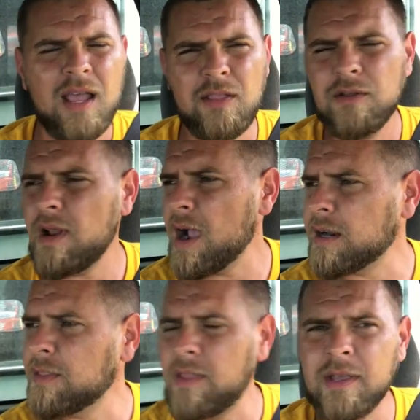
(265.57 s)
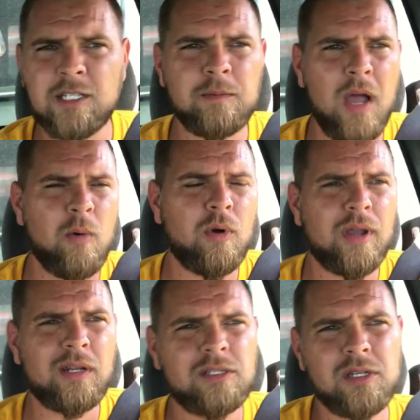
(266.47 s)
And they're not going to think it's my
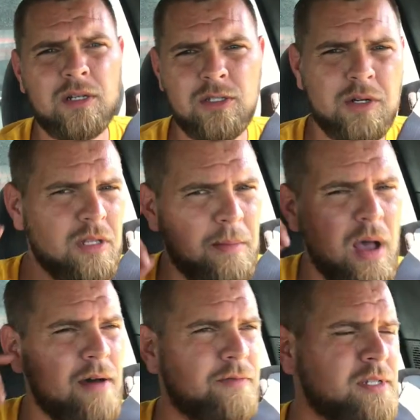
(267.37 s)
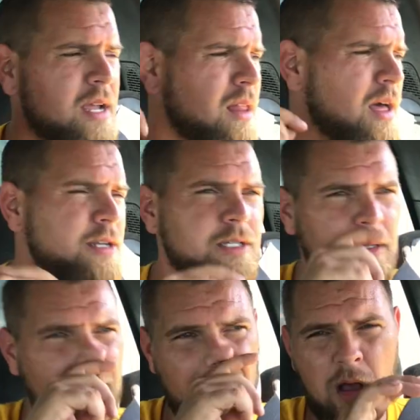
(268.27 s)
work, and it's going to turn them off
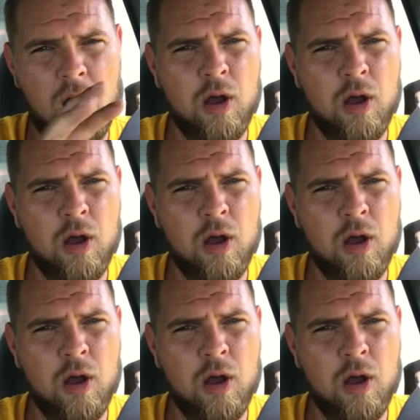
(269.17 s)
psychologically